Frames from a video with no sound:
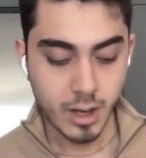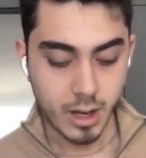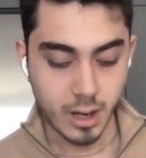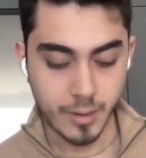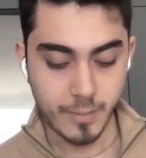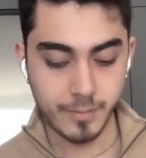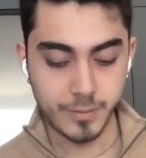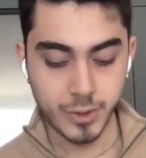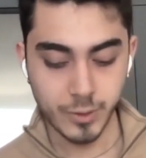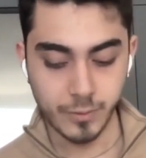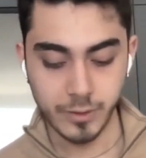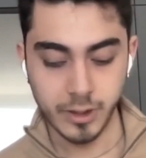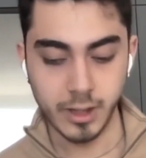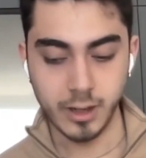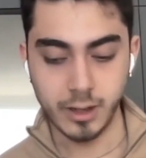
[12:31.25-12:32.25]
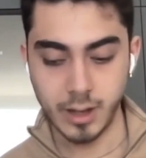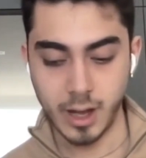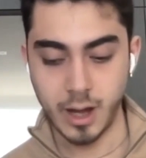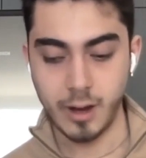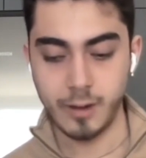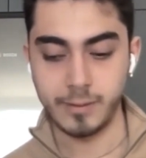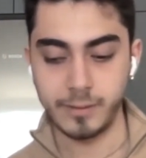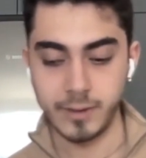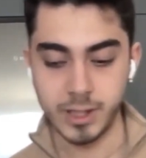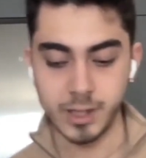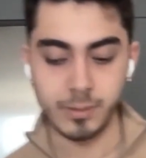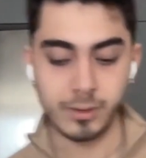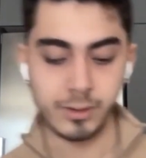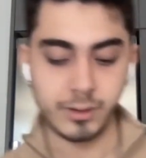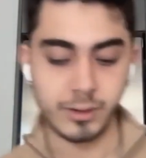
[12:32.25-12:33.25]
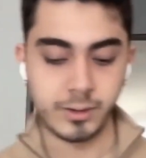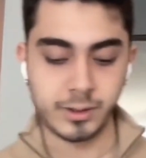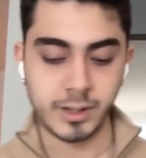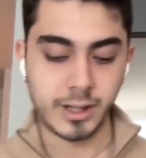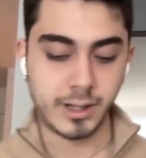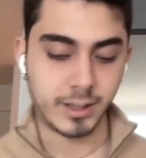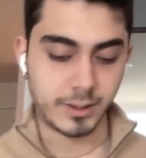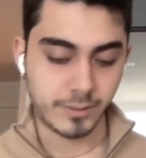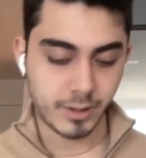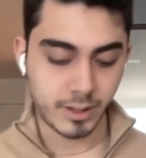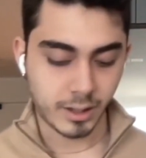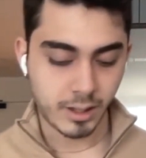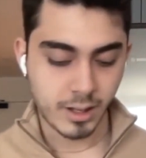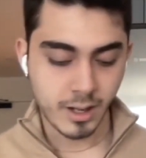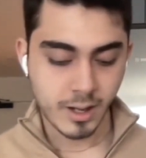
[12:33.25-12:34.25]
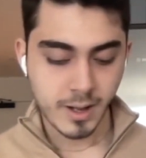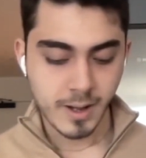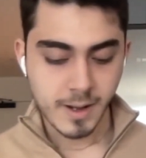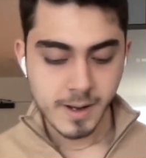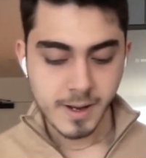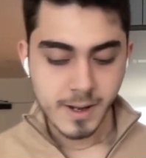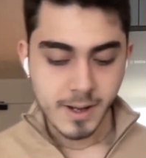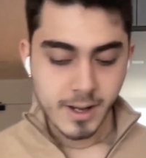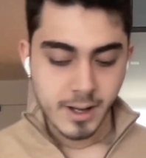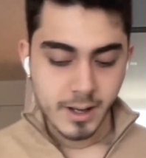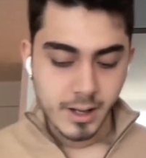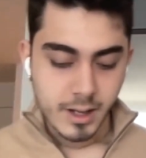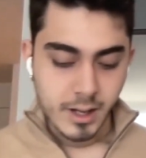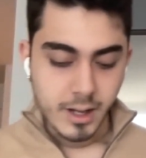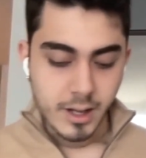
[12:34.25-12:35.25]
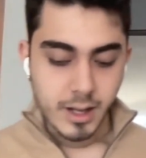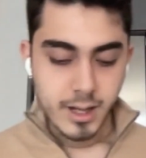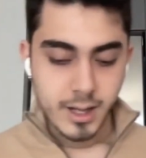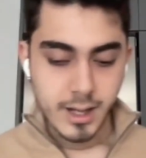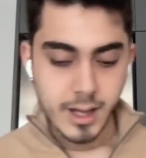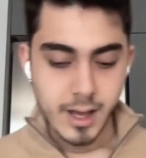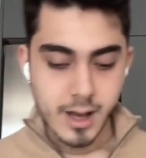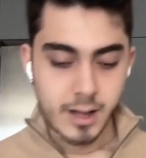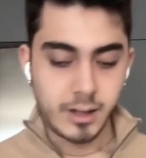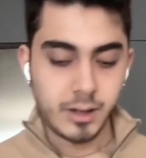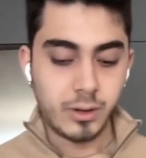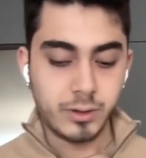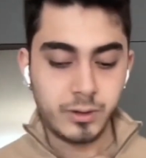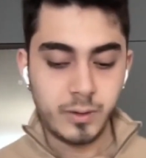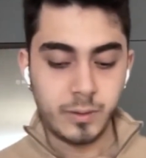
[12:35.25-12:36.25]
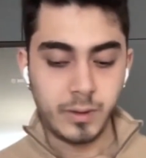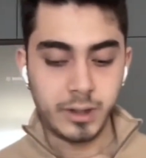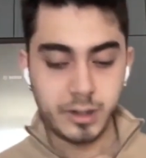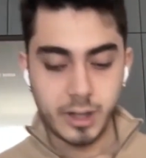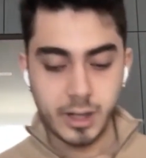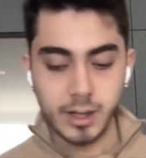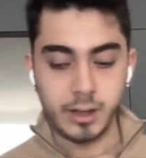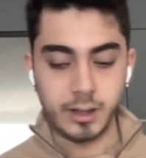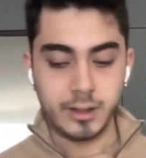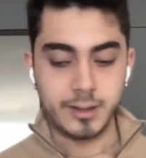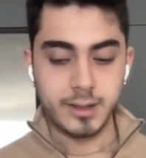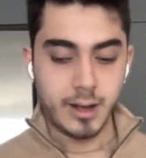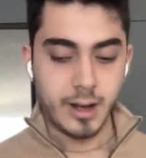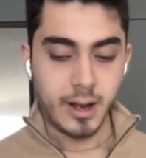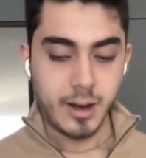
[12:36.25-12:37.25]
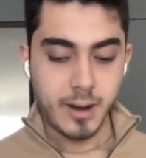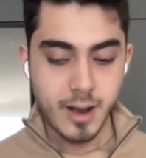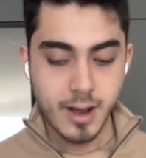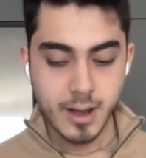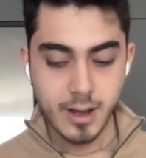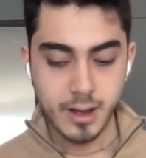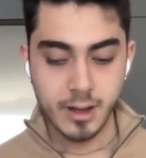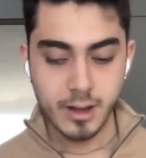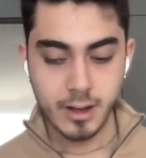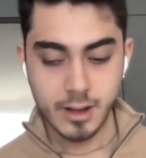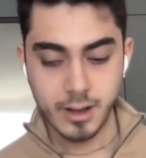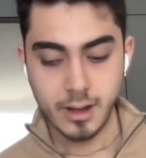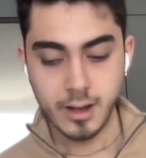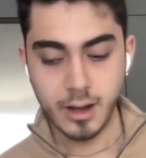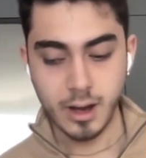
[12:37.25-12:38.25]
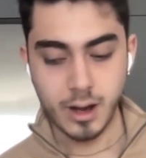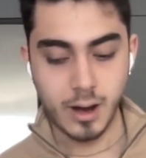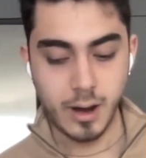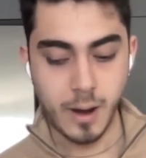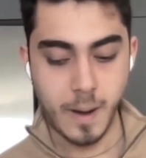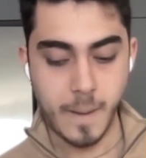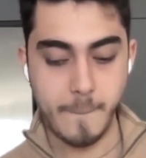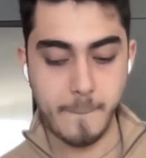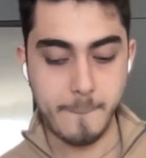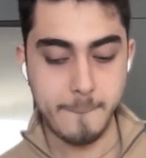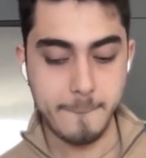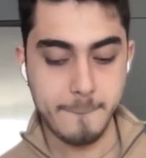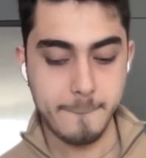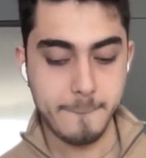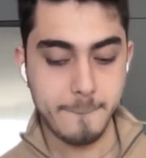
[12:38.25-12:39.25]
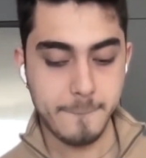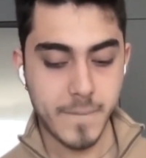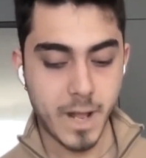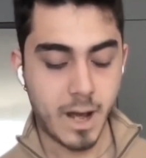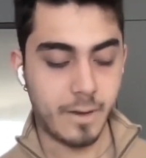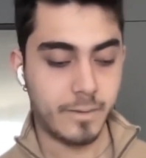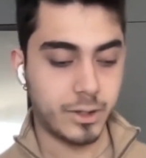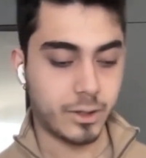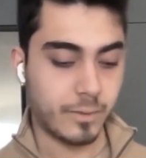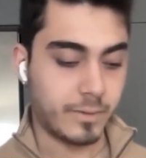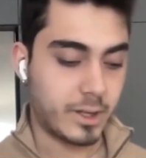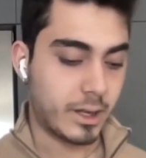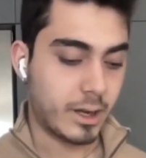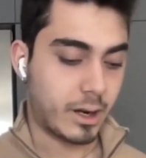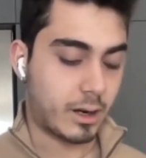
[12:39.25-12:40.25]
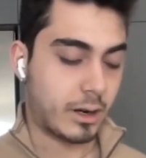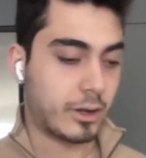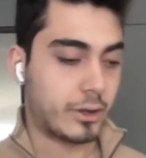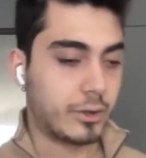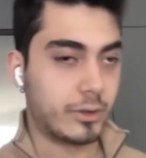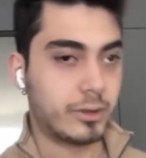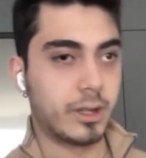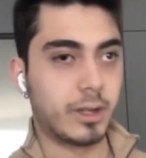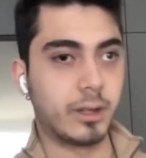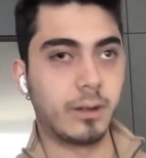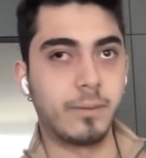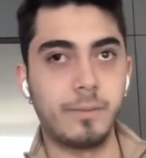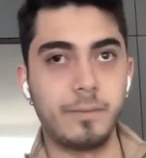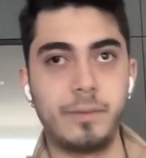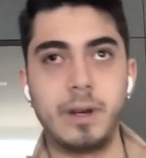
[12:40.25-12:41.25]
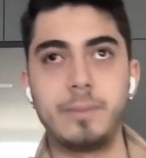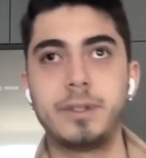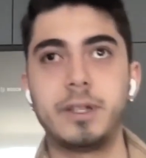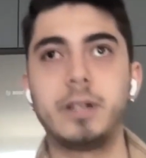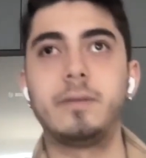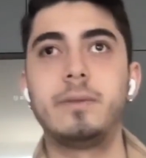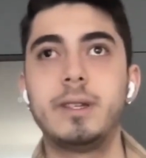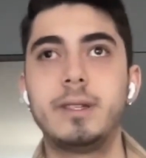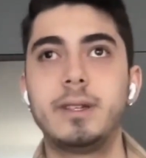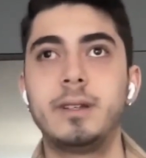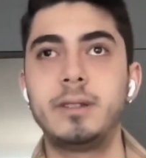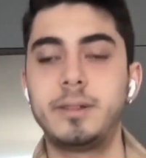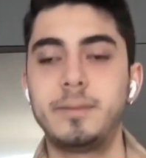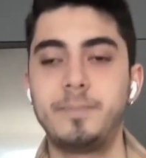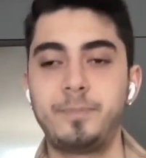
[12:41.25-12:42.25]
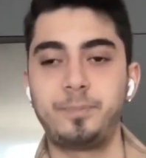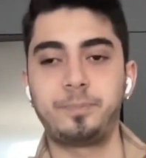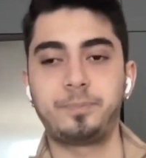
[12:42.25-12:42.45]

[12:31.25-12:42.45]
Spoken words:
So we have visibility into that as well. And on the retargeting side, so we are using website visits,